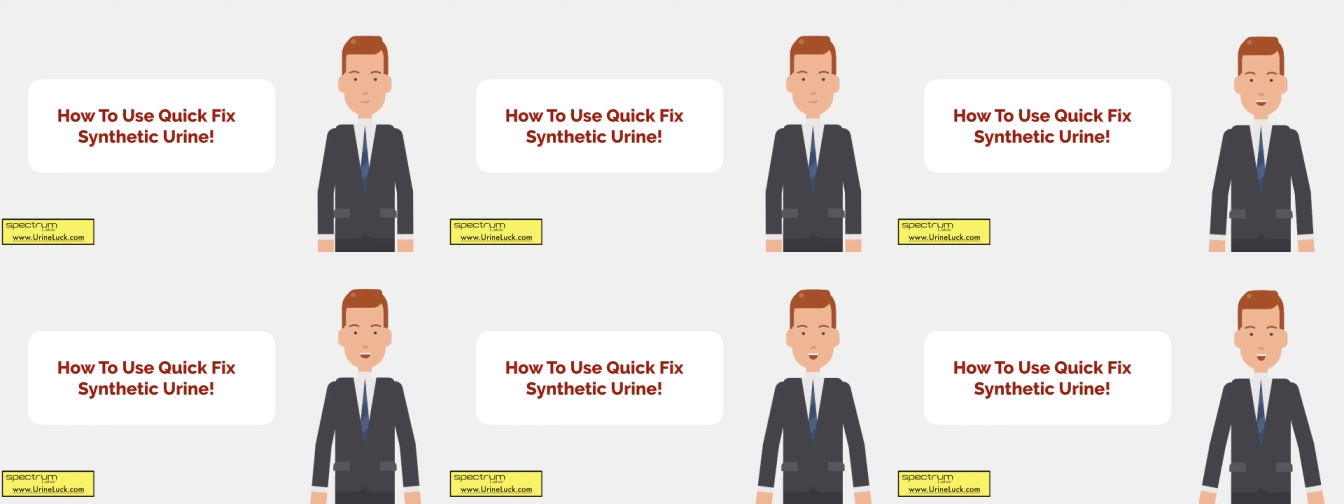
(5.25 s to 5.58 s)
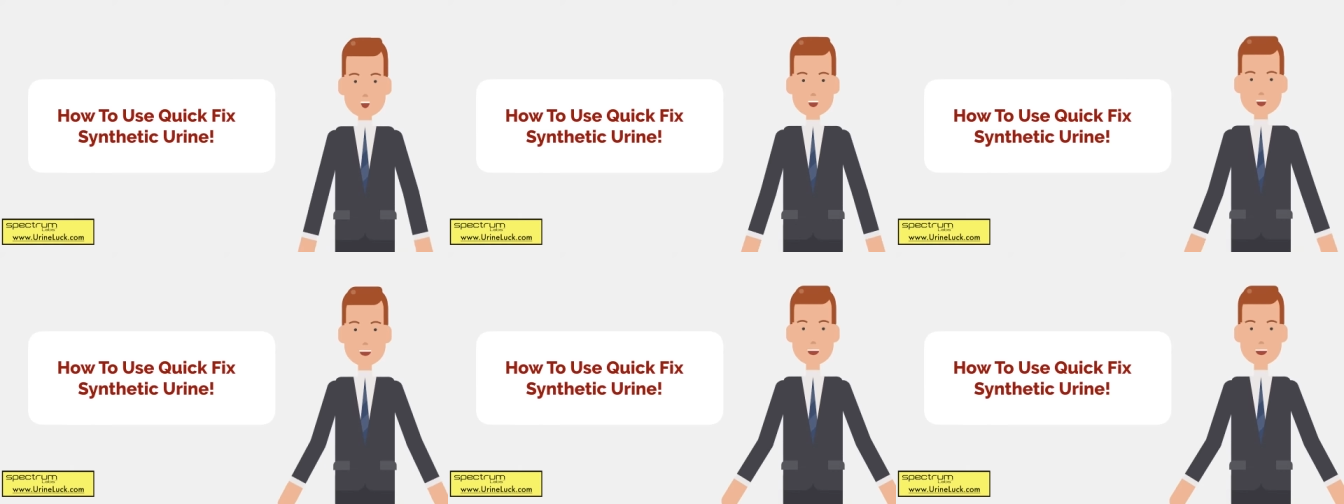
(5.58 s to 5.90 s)
We'll
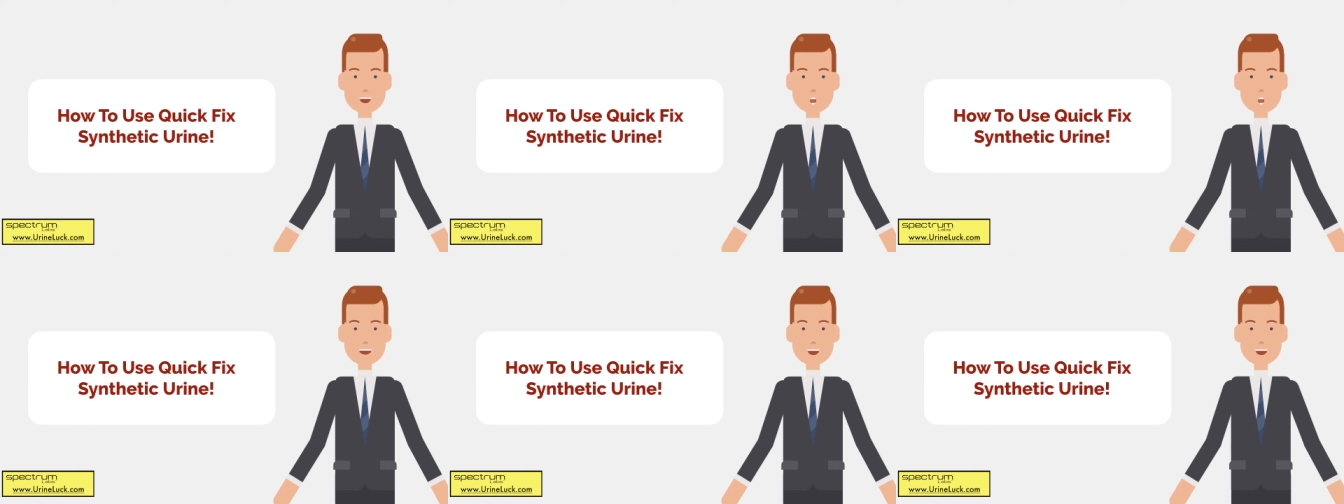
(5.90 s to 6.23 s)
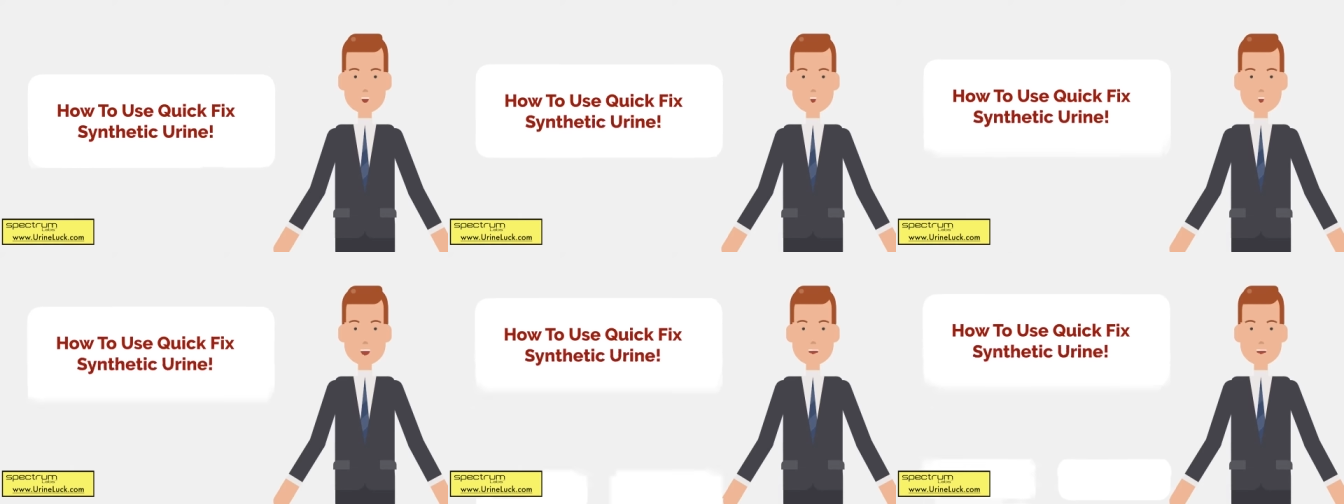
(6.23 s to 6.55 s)
show you how to
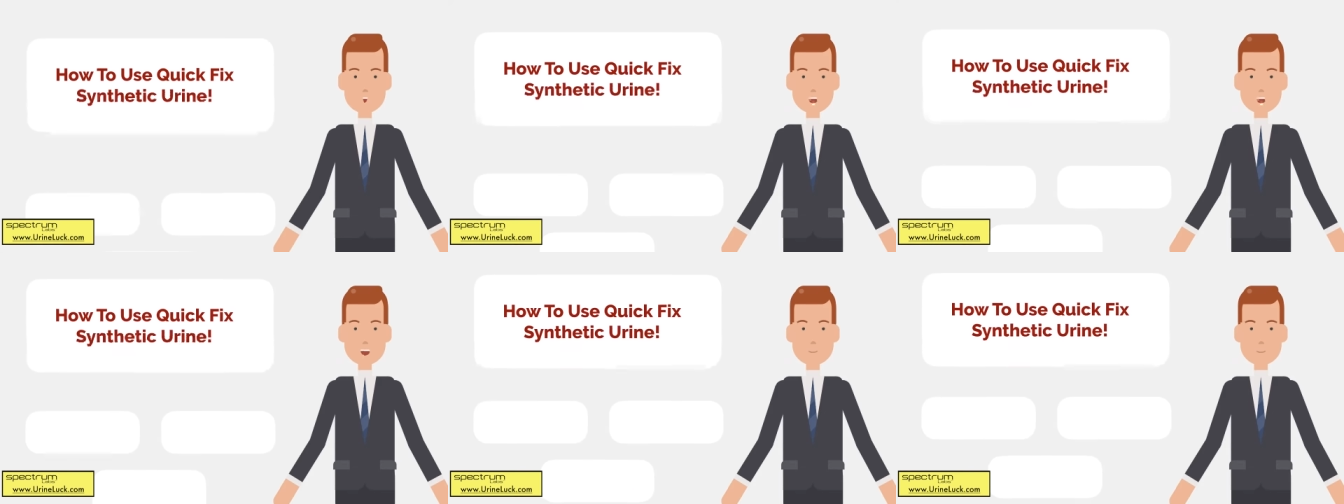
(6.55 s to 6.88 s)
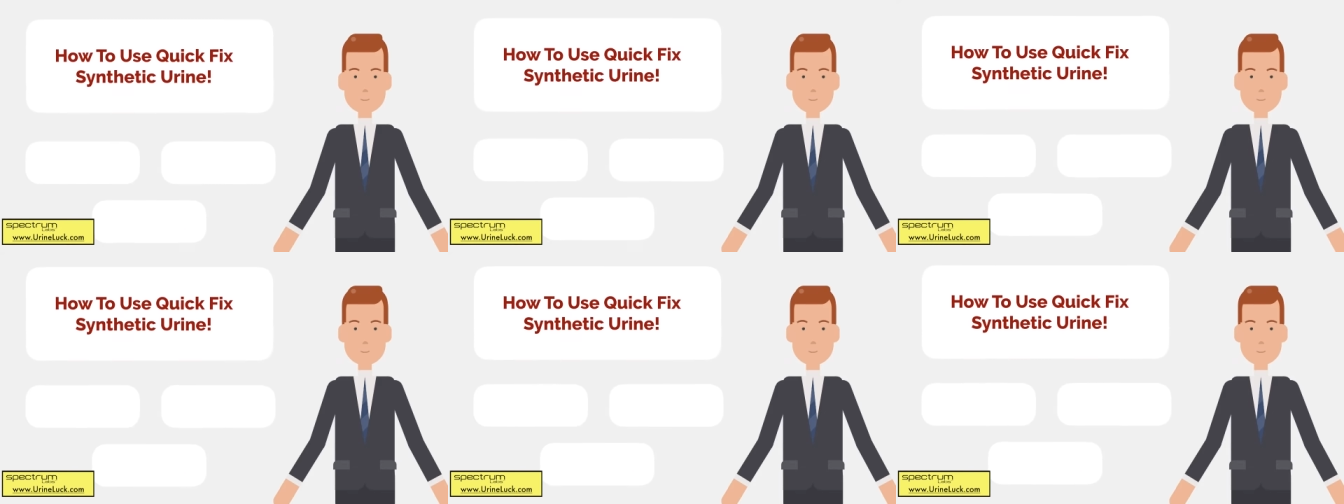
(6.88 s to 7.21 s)
validate your batch,
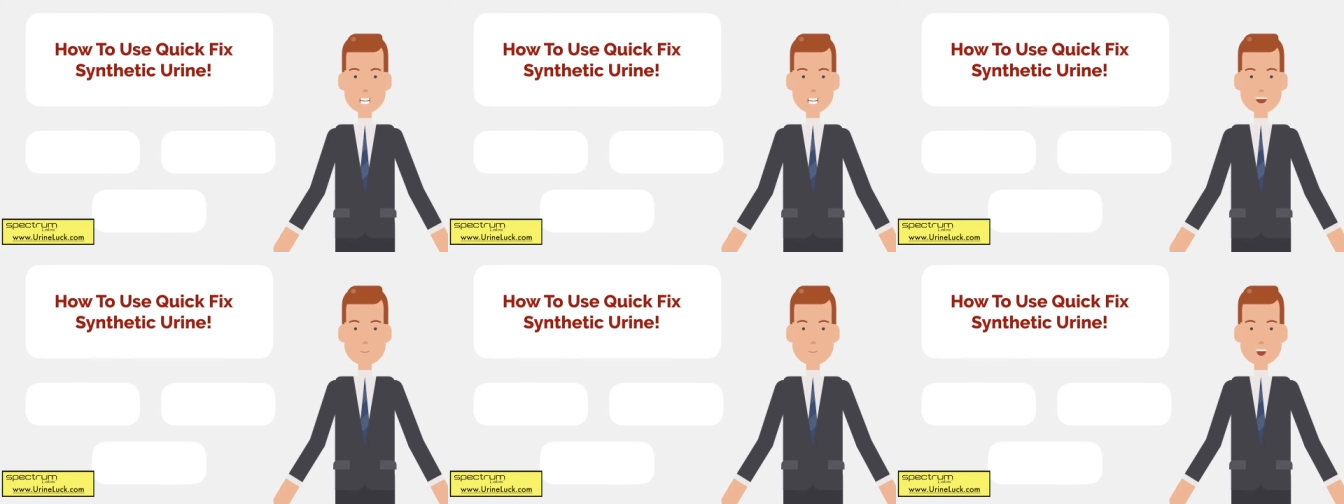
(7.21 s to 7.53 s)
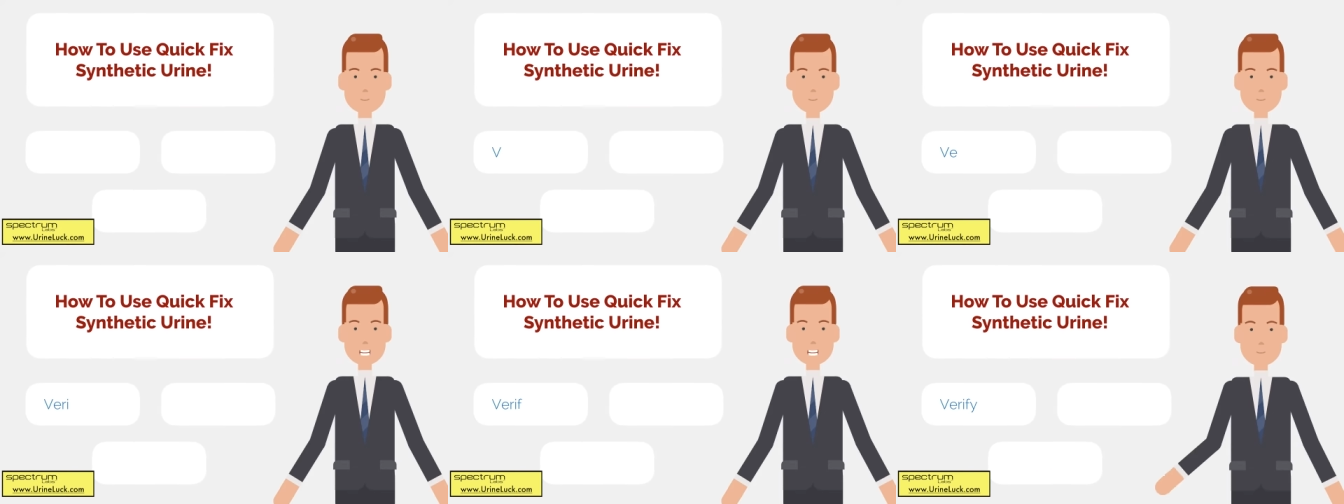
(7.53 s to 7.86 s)
heat up
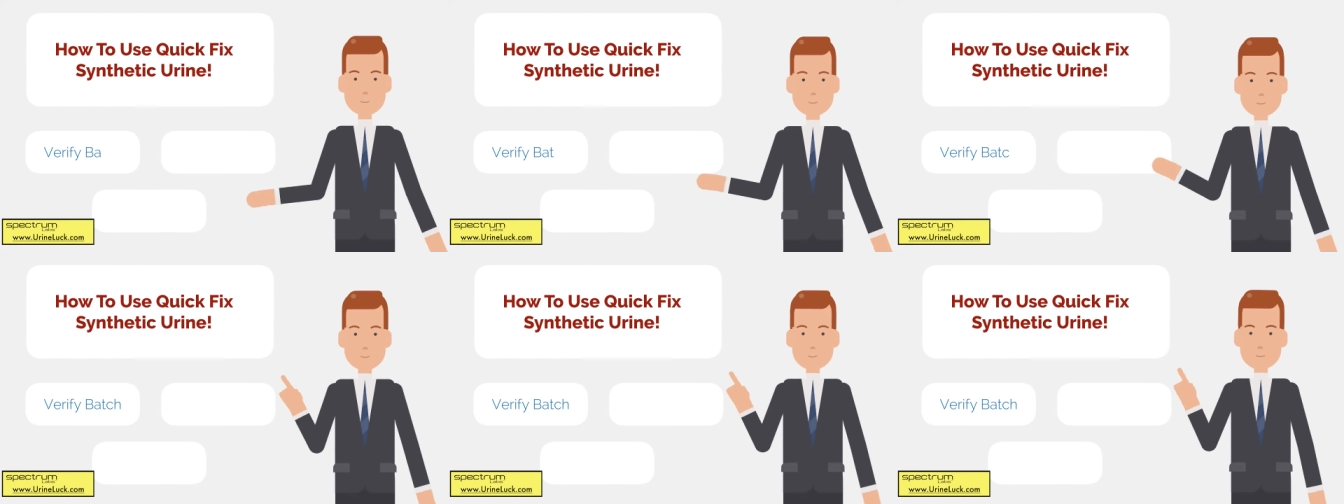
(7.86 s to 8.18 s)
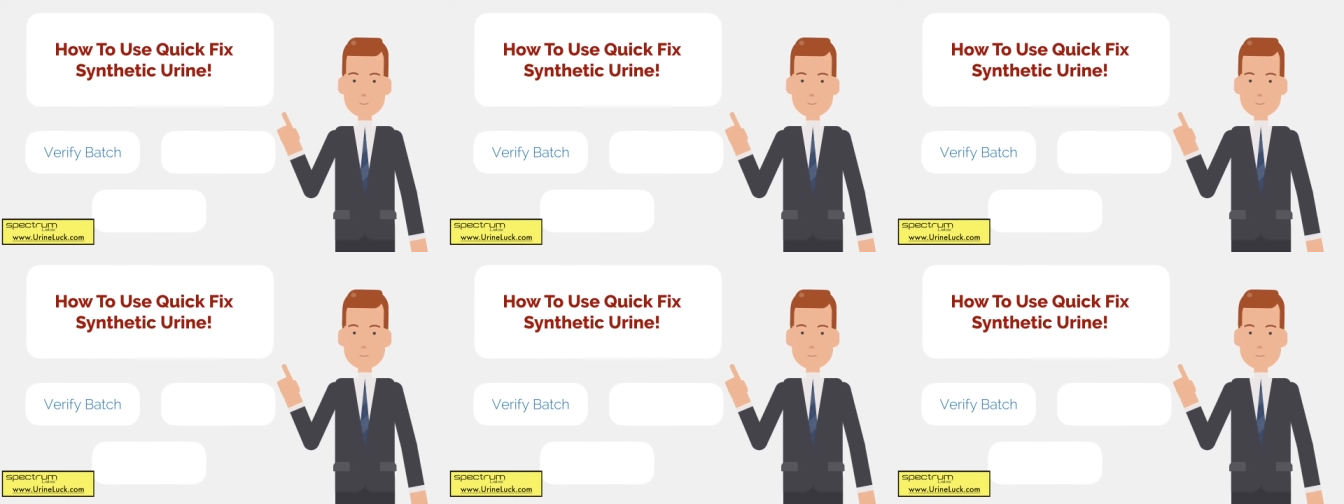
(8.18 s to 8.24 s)
quick fix,